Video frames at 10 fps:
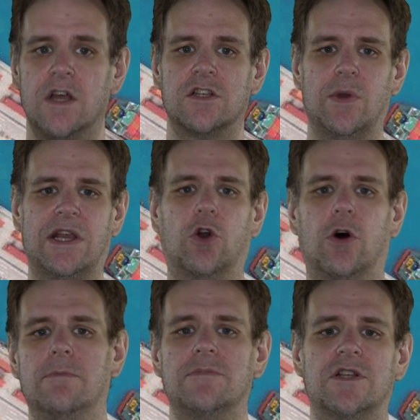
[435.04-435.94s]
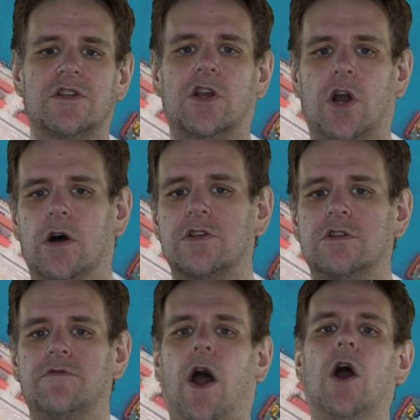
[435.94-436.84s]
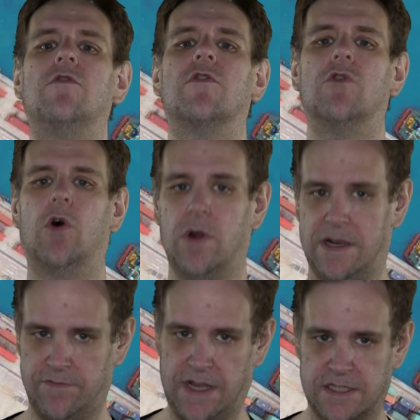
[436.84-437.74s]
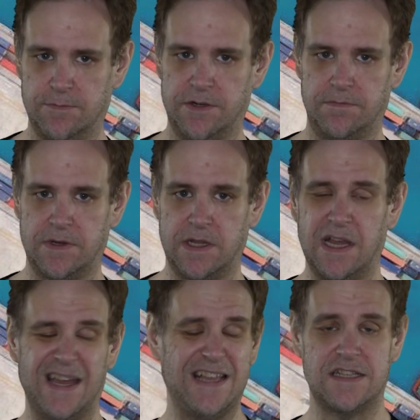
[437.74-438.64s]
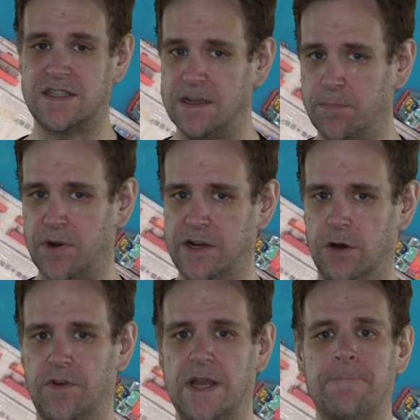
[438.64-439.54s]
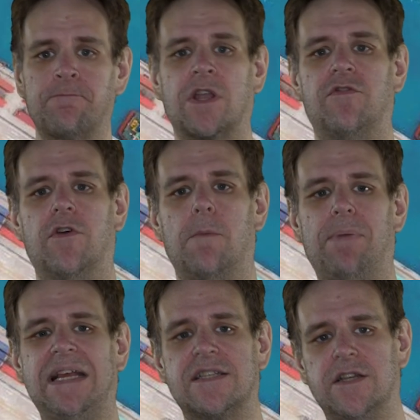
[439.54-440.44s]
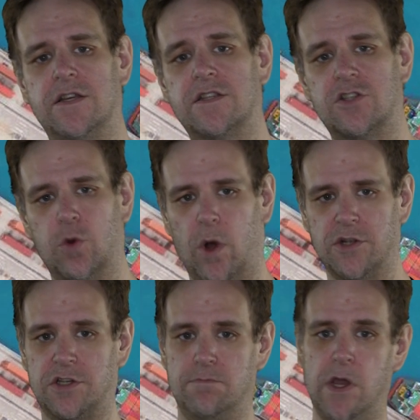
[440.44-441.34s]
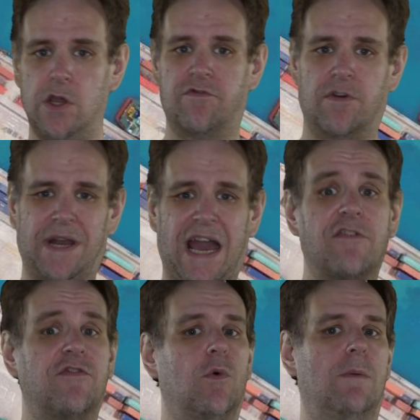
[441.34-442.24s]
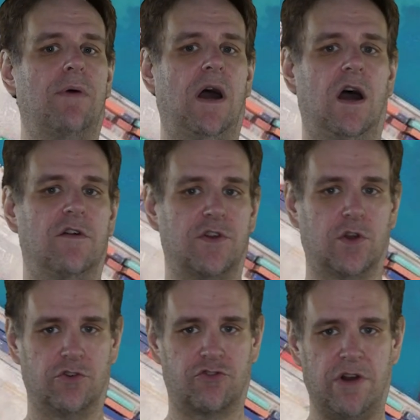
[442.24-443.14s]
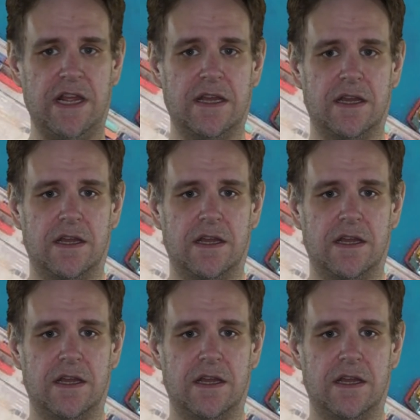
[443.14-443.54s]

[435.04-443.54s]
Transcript: So it comes at a cost of overall investment. It's simple enough. For a business to want to move from an affluent part of the country